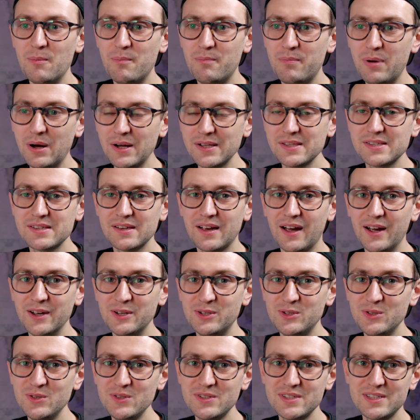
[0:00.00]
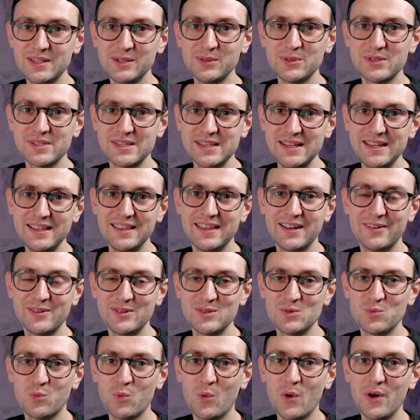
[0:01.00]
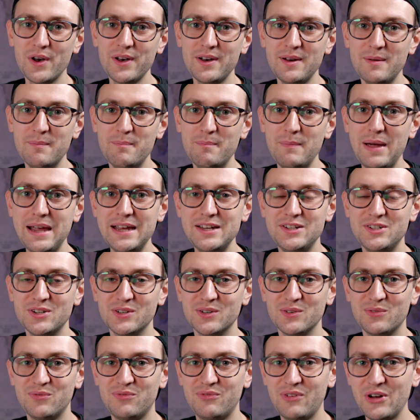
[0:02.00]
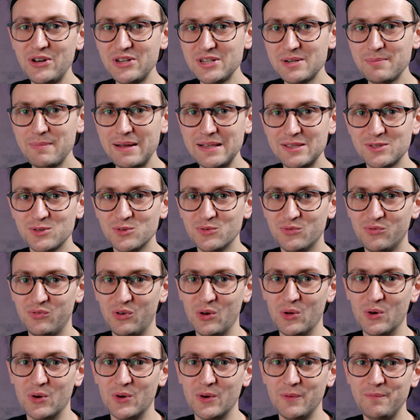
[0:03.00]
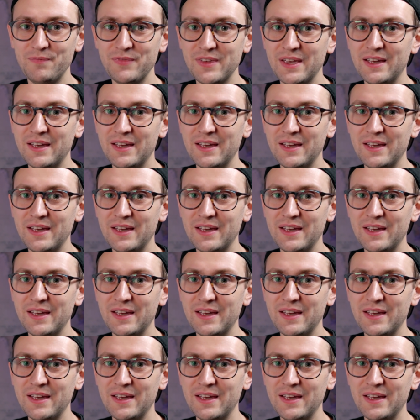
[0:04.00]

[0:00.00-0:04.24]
but I do still see there is one major fundamental flaw